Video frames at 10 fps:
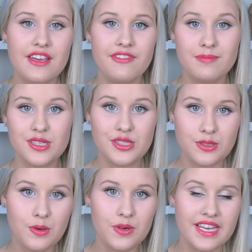if I'm just
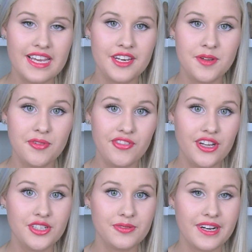talking and you
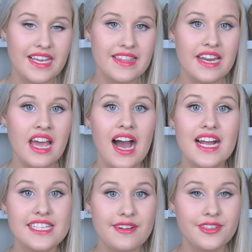prefer to read, then
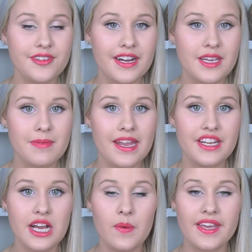I definitely
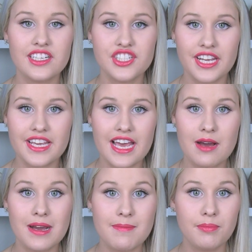recommend going and checking
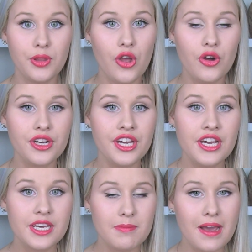out my blog
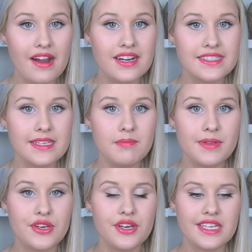comparison,
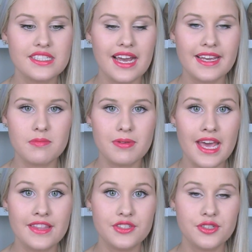because I
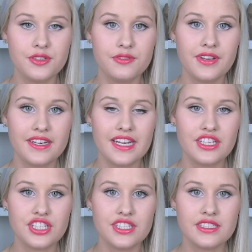compare the two
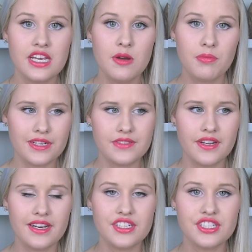foundations, pressed
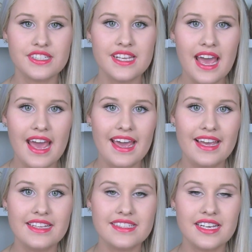foundations,
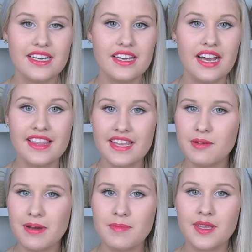and I think
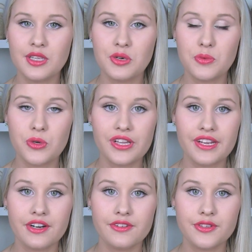it might be a little more
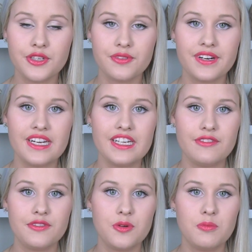clearer for you to read
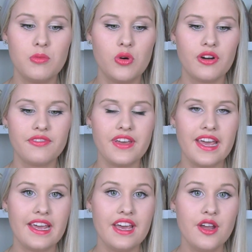if you're more of
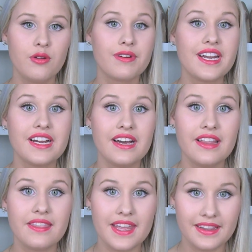a
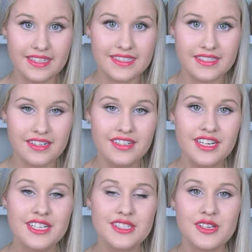reader than listener.
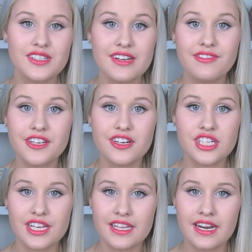So definitely go
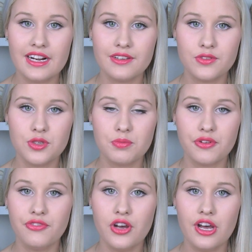check that out if you
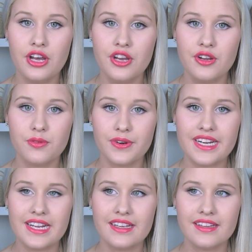prefer
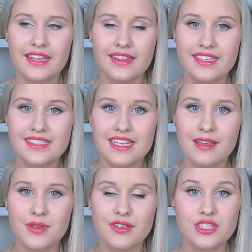reading than
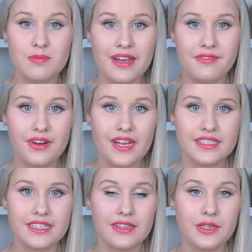listening, because you might find
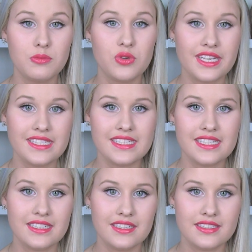it a little more easy
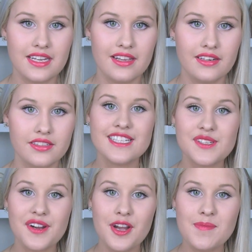to understand.
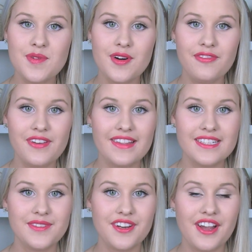So I hope you all found
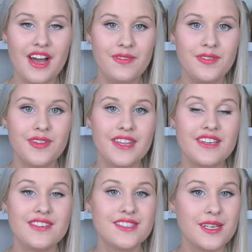this video helpful.
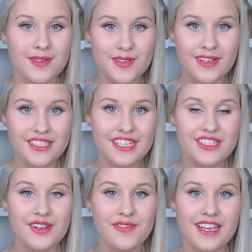Thank you so much for
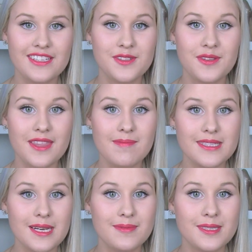watching. Don't forget to
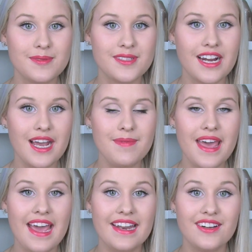thumbs up, subscribe,
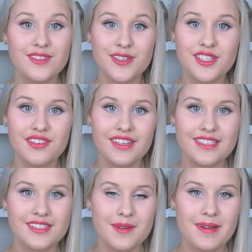and I'll talk to you
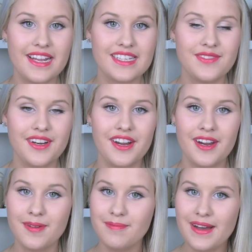really soon in my next
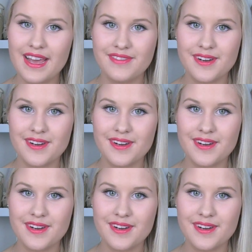video. Bye